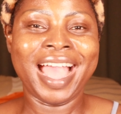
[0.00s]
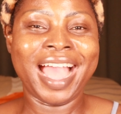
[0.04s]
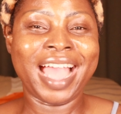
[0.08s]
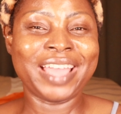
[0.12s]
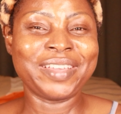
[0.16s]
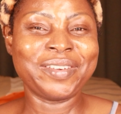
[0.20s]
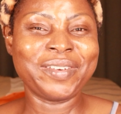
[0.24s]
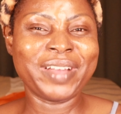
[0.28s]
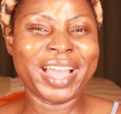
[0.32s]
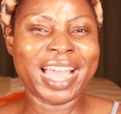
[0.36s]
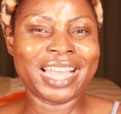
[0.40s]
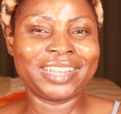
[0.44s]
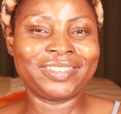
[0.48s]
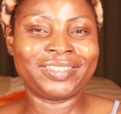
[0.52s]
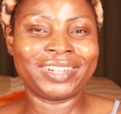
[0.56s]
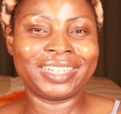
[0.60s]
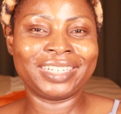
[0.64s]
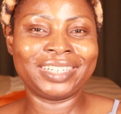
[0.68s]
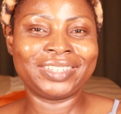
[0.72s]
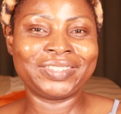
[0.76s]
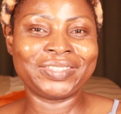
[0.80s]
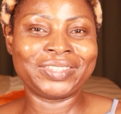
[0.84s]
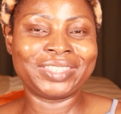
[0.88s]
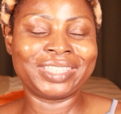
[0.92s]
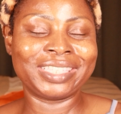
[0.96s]
Are you guys
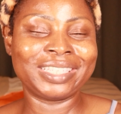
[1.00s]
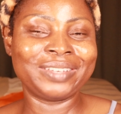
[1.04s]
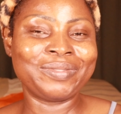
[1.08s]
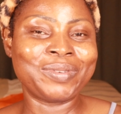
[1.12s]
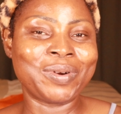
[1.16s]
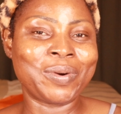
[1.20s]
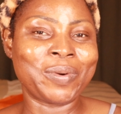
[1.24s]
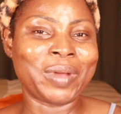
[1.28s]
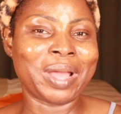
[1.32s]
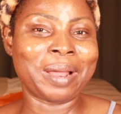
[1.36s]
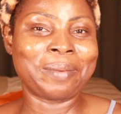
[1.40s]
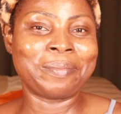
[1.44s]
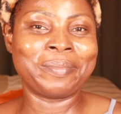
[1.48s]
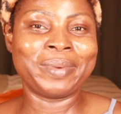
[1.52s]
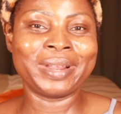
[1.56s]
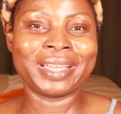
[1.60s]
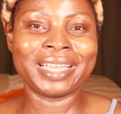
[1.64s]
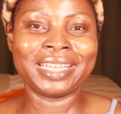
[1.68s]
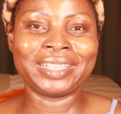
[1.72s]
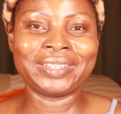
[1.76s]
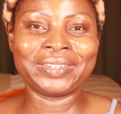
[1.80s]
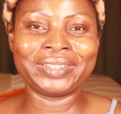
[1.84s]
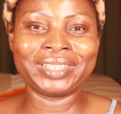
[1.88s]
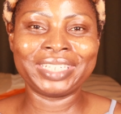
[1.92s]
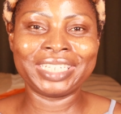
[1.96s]
ready to see what we are
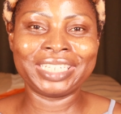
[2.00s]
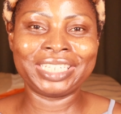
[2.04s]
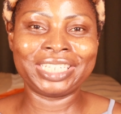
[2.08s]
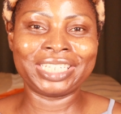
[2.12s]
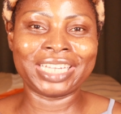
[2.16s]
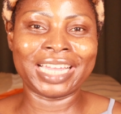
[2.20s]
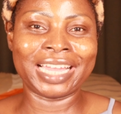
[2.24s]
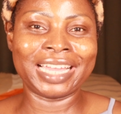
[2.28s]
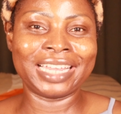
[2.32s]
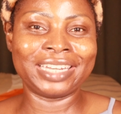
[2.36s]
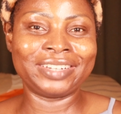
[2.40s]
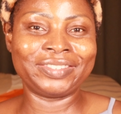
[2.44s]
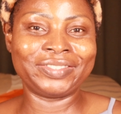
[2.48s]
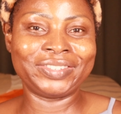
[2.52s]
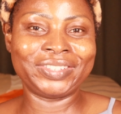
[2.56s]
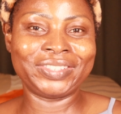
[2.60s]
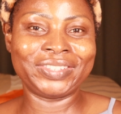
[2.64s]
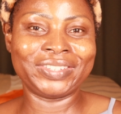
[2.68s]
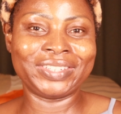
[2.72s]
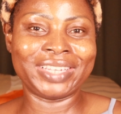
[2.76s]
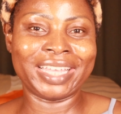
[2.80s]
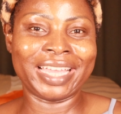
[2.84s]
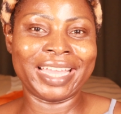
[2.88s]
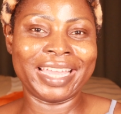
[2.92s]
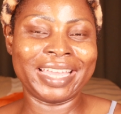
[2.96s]
bringing to the channel
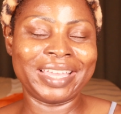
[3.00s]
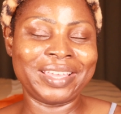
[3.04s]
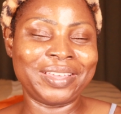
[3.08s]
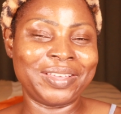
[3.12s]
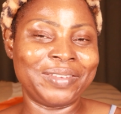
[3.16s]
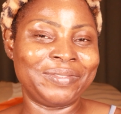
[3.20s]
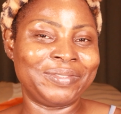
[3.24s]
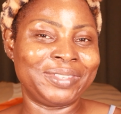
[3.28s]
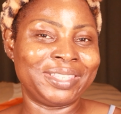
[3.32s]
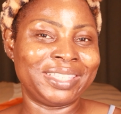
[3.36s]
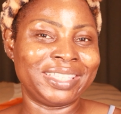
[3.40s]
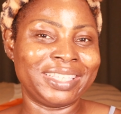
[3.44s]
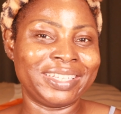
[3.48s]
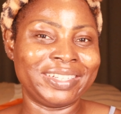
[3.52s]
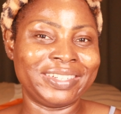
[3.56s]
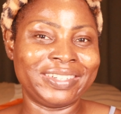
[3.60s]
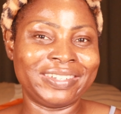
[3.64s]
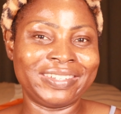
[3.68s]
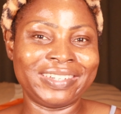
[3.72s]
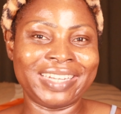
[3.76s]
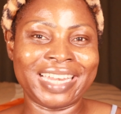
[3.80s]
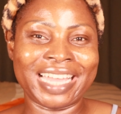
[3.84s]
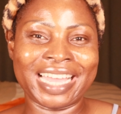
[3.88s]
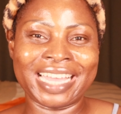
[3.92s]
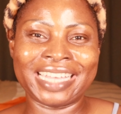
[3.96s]
today? If
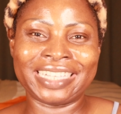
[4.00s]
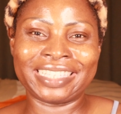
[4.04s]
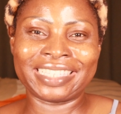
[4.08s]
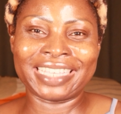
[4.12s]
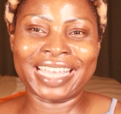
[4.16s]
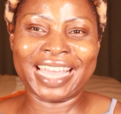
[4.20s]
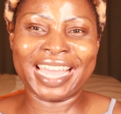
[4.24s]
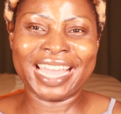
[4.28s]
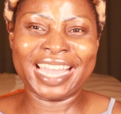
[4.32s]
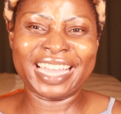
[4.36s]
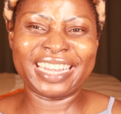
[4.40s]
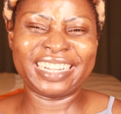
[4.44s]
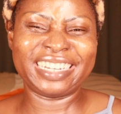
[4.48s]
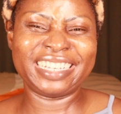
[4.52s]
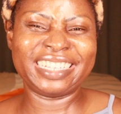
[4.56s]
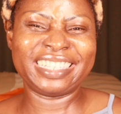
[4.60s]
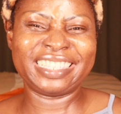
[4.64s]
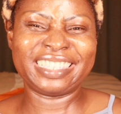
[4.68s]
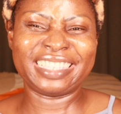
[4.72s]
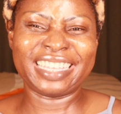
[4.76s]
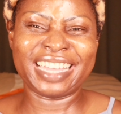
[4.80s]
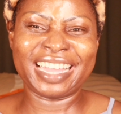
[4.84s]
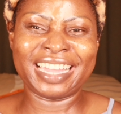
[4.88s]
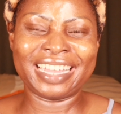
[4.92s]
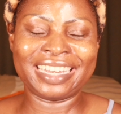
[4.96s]
so, let's get
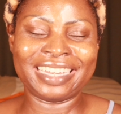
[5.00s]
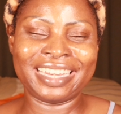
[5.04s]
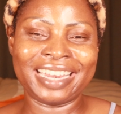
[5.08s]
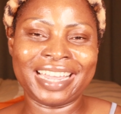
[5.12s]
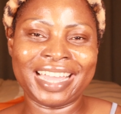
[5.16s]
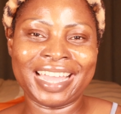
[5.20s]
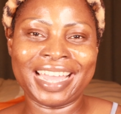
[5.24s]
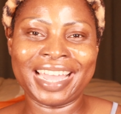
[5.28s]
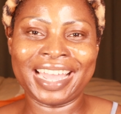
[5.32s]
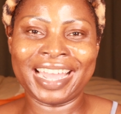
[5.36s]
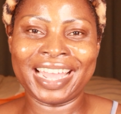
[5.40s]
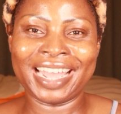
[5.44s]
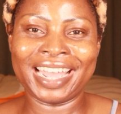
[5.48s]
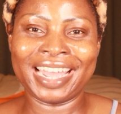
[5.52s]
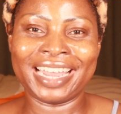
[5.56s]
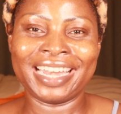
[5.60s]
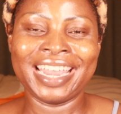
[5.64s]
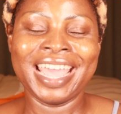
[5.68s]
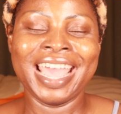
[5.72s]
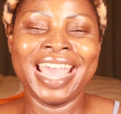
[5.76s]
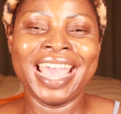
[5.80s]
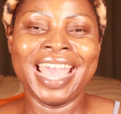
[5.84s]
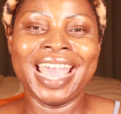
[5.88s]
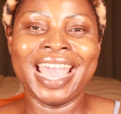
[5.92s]
started.